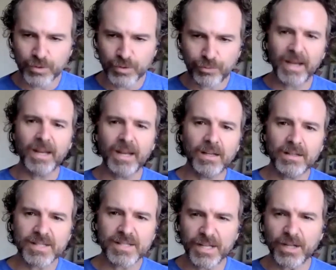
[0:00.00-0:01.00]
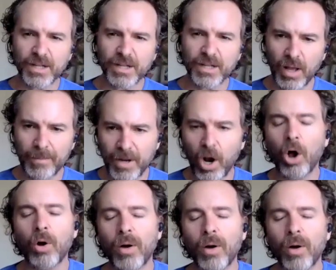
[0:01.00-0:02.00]
writing still,
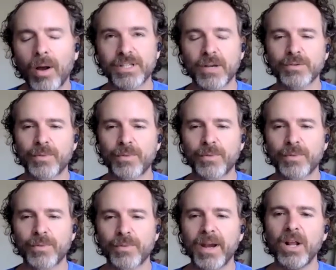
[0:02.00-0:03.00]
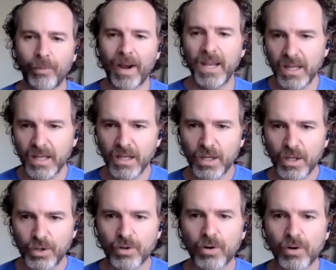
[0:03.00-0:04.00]
was writing already
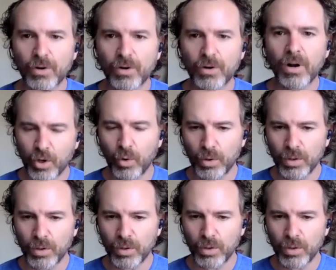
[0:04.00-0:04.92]
your ultimate goal?